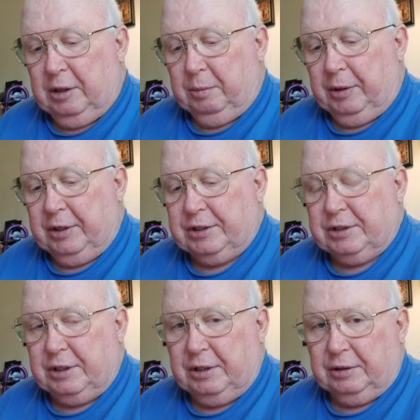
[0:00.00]
But this
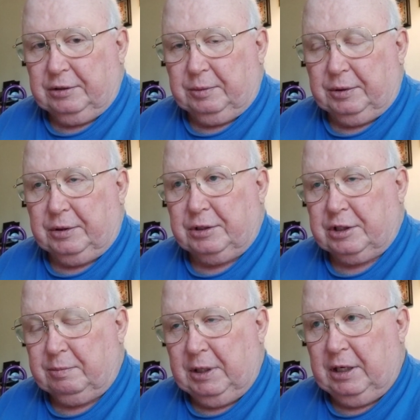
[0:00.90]
deals with the
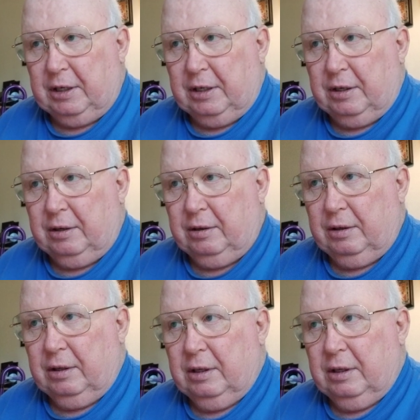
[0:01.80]
Shemitah year